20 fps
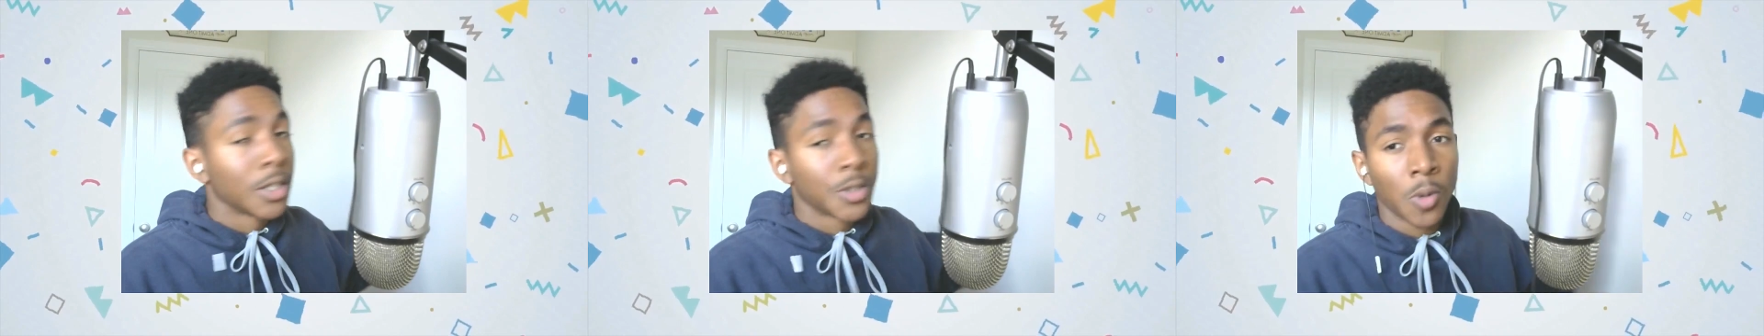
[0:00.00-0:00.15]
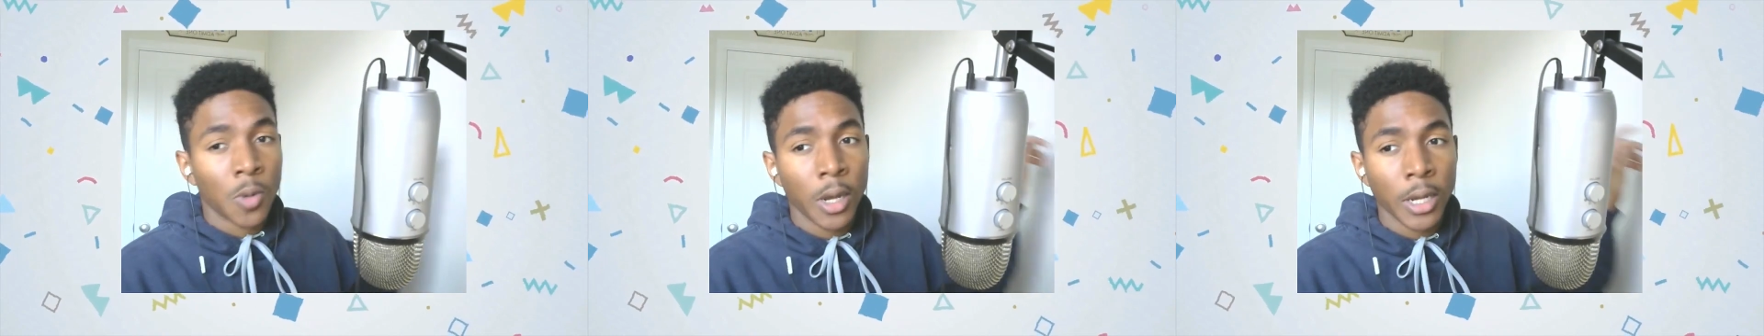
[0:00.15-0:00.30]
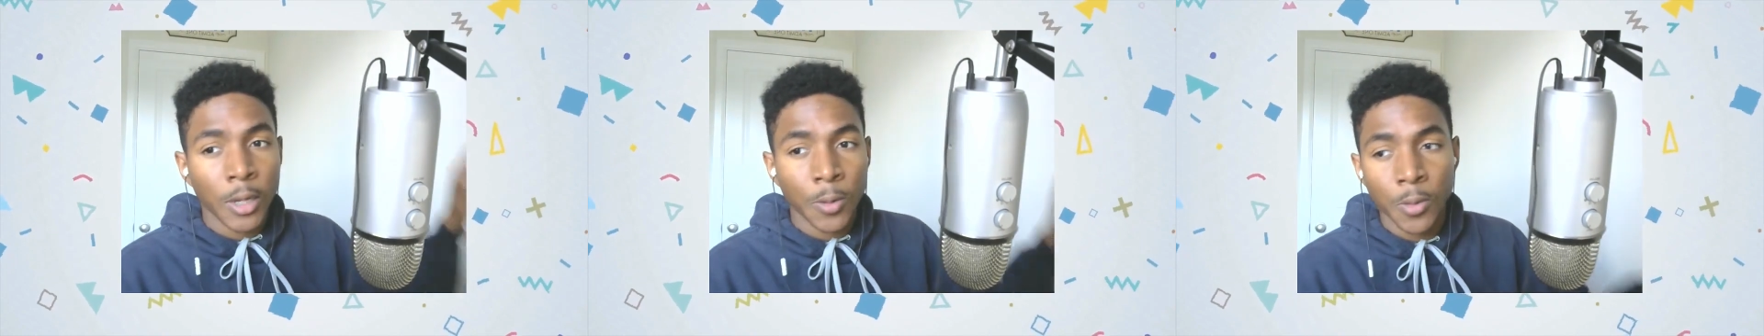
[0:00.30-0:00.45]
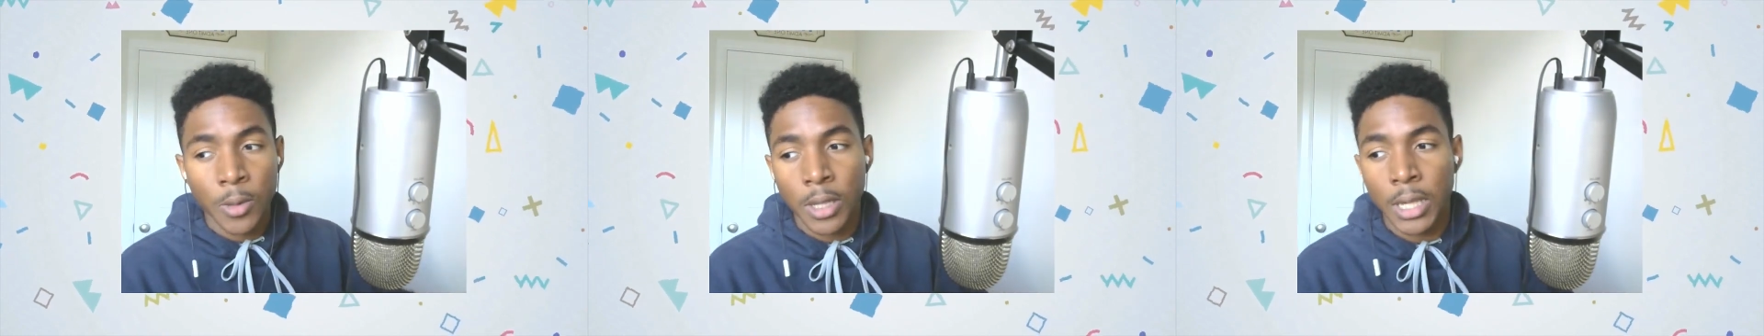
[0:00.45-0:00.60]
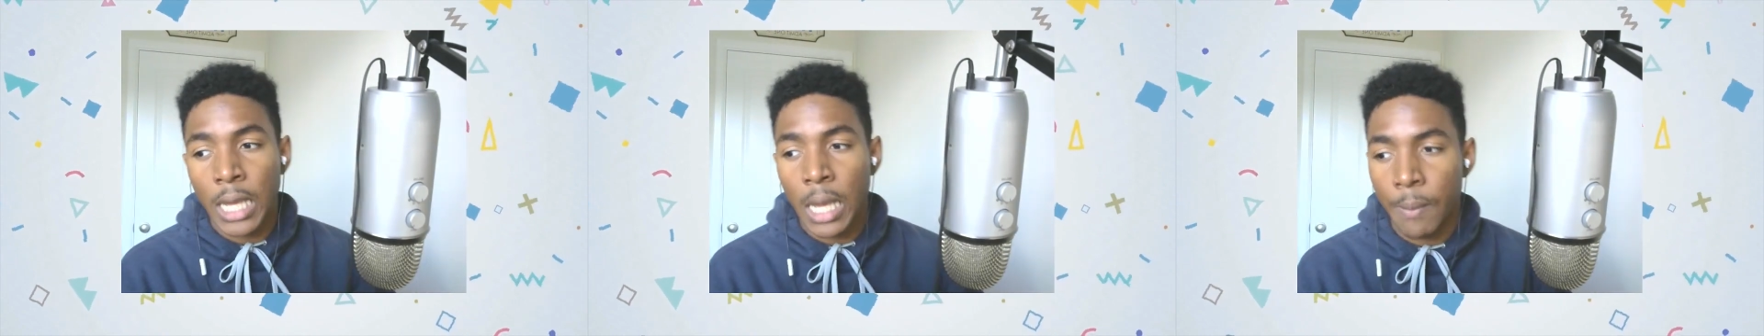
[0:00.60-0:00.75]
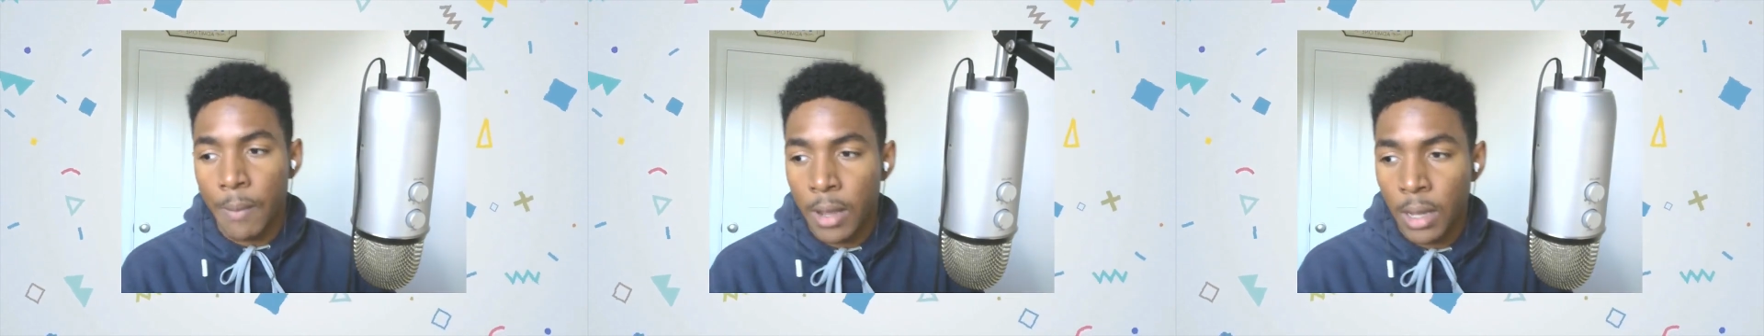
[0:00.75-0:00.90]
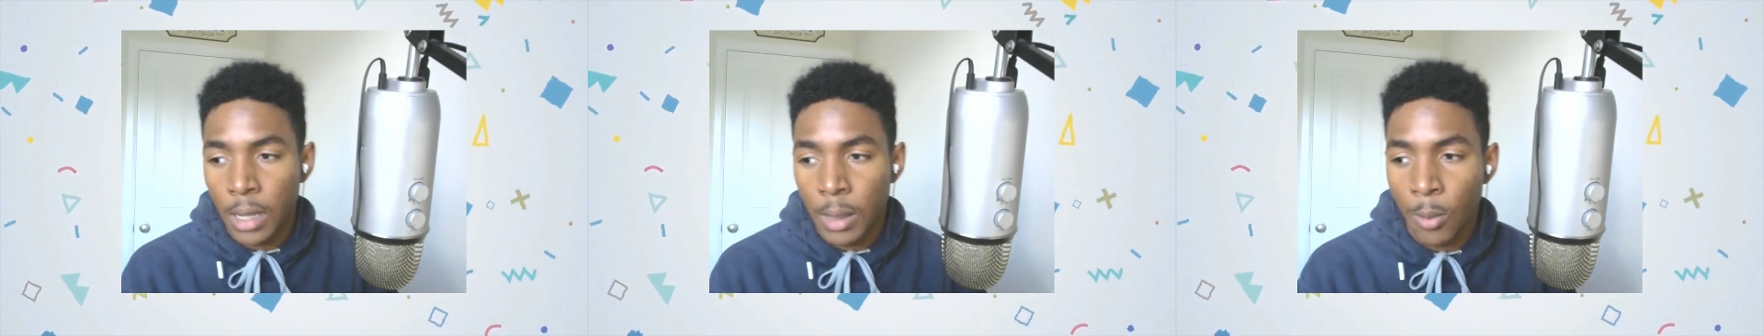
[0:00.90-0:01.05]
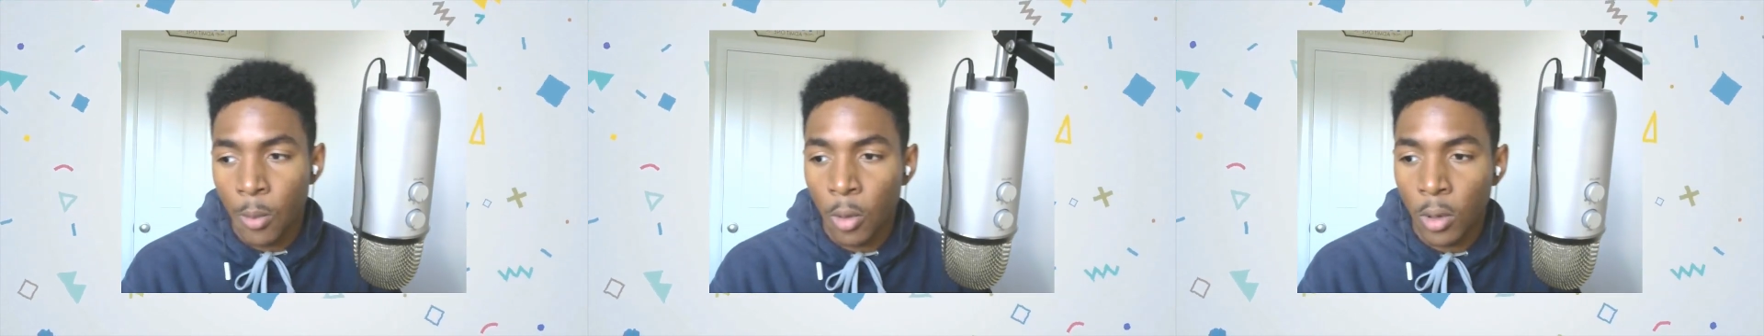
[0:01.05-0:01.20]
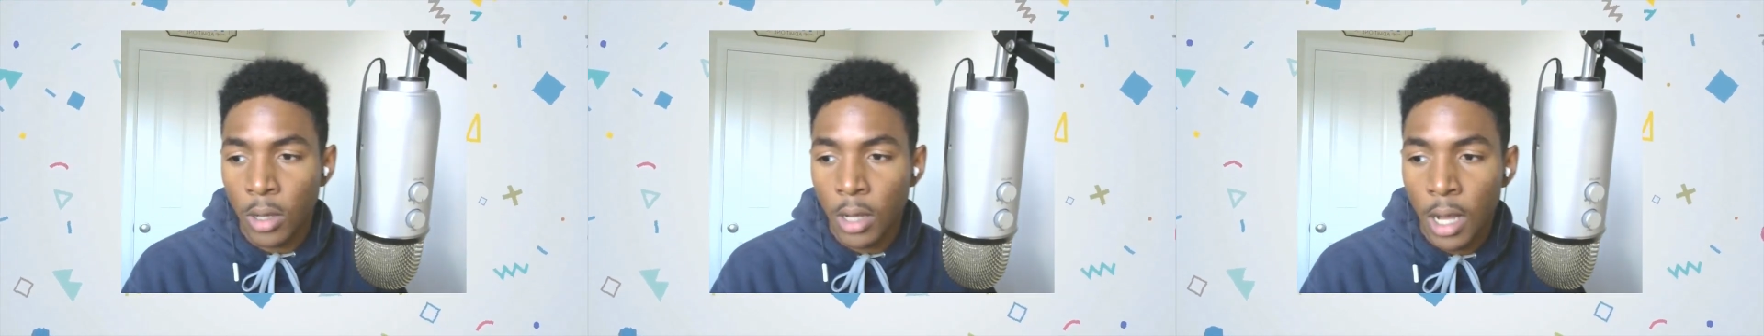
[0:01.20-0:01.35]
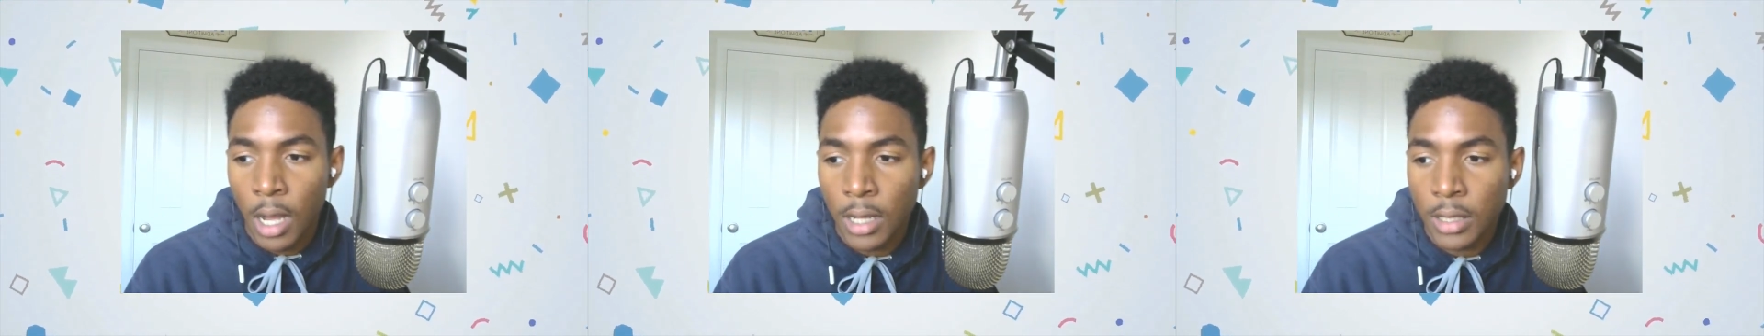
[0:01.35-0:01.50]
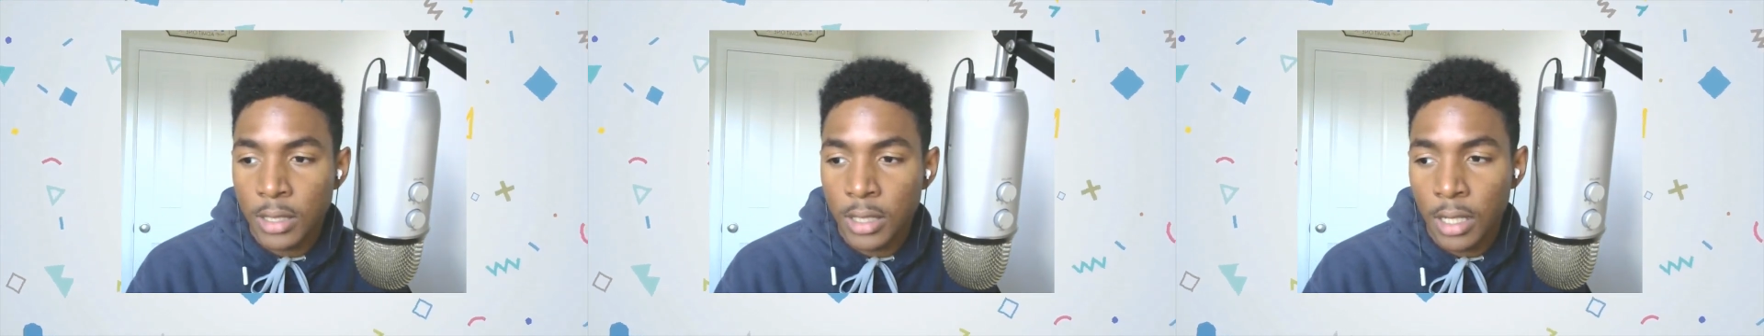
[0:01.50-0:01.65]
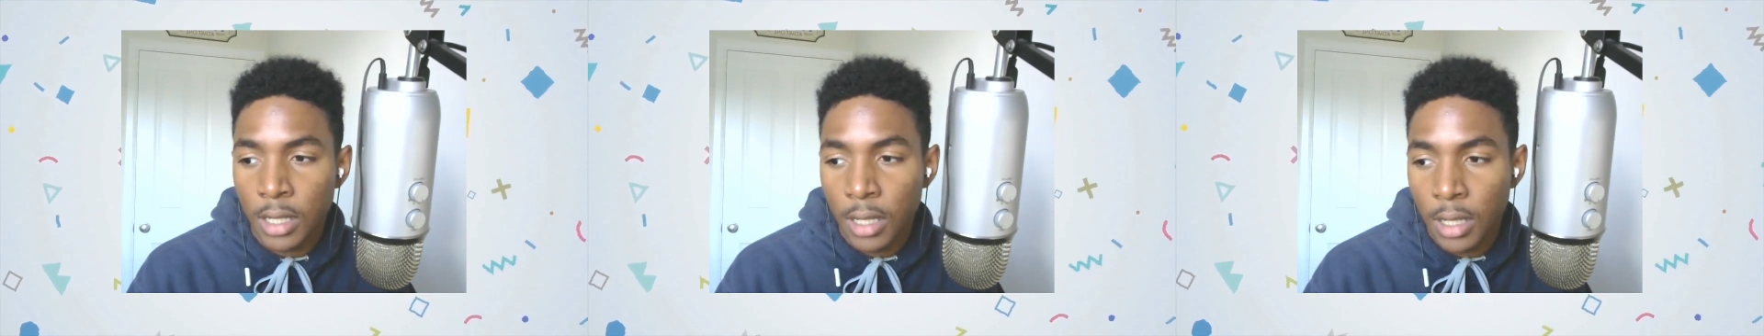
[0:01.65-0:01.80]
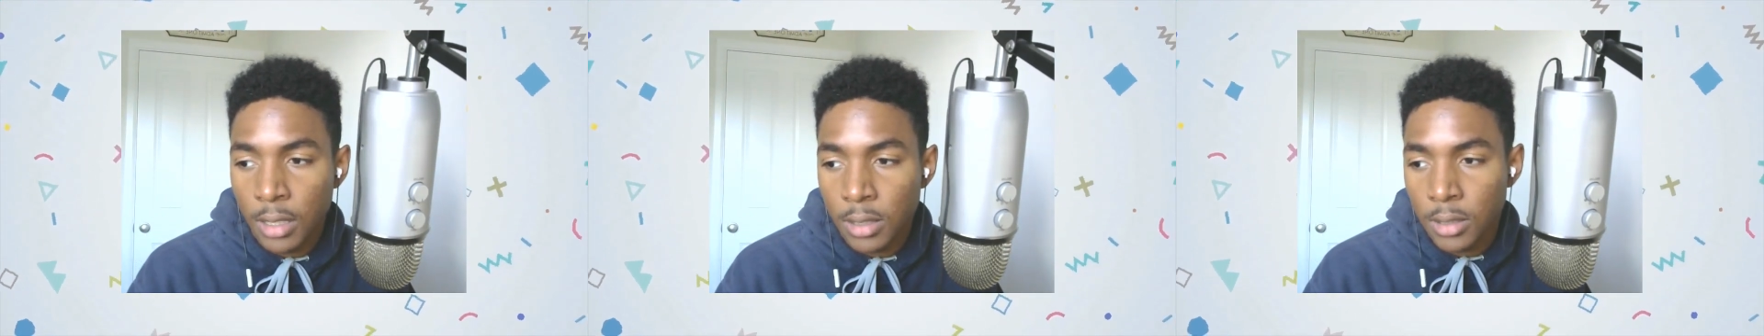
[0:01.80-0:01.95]
so I really can't make any more
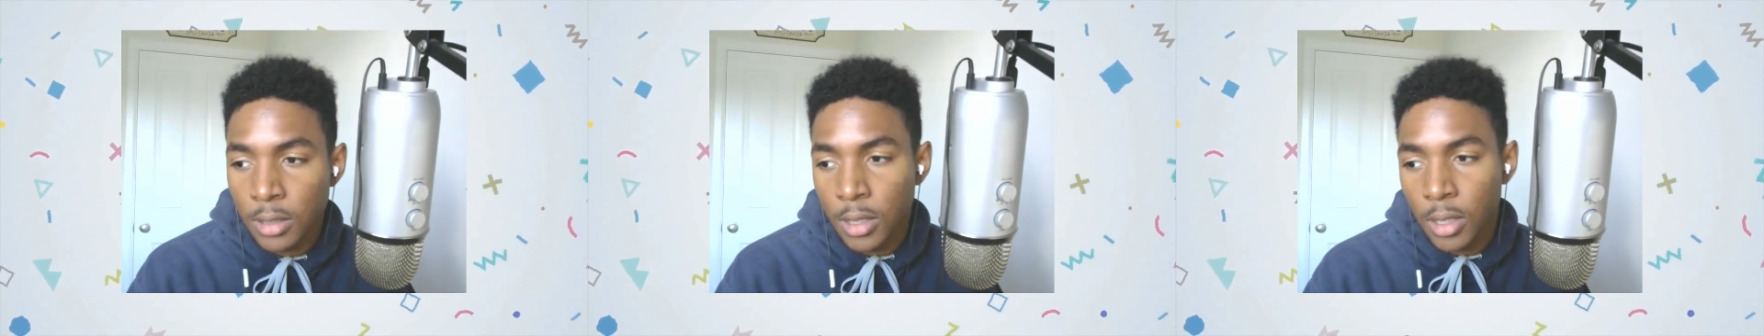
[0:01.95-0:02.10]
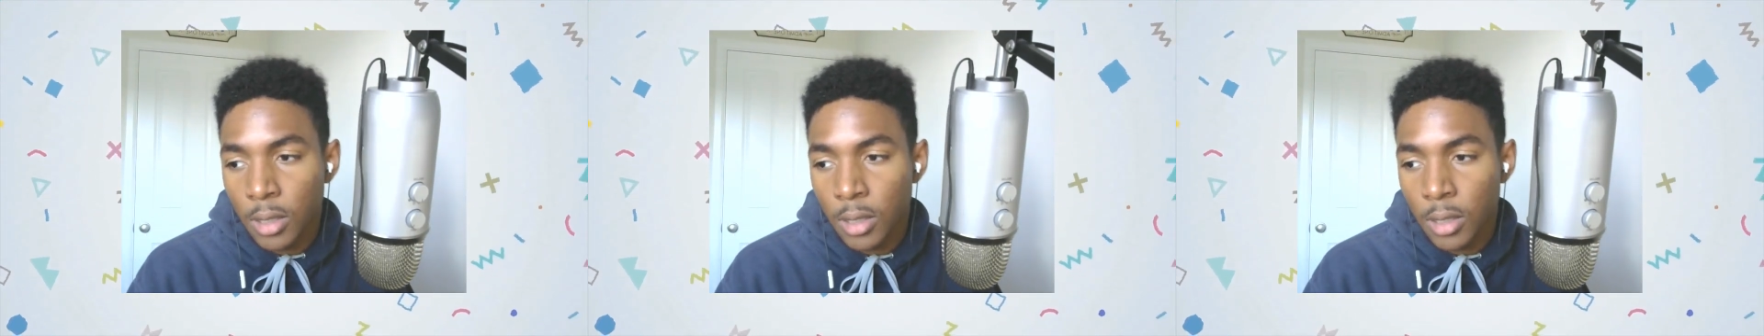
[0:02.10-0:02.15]
content because, you